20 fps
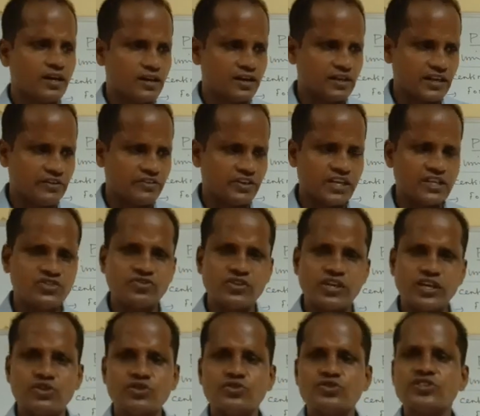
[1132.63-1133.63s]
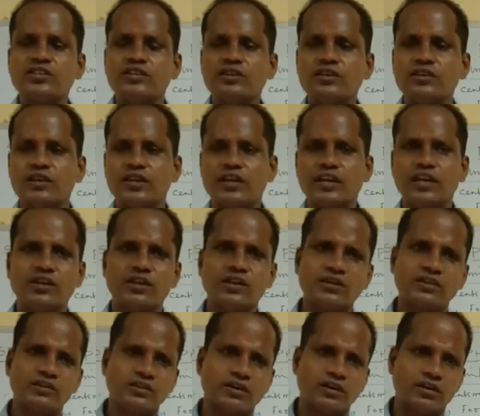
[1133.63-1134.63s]
Nowadays we are using
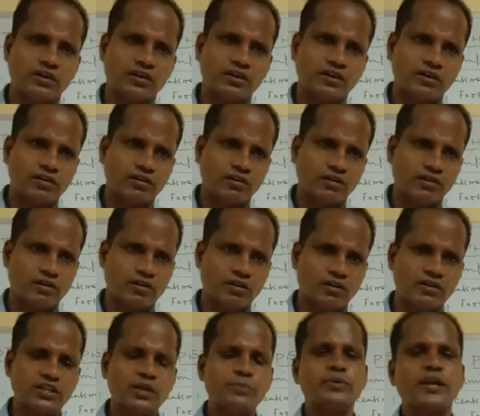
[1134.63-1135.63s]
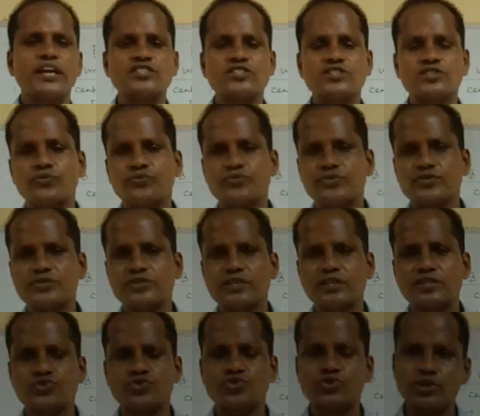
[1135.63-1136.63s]
in all the branches of
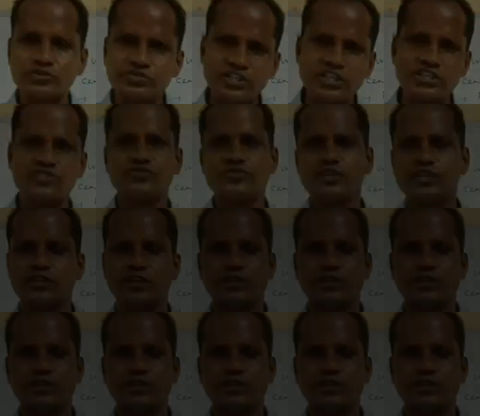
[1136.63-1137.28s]
physics throughout this world.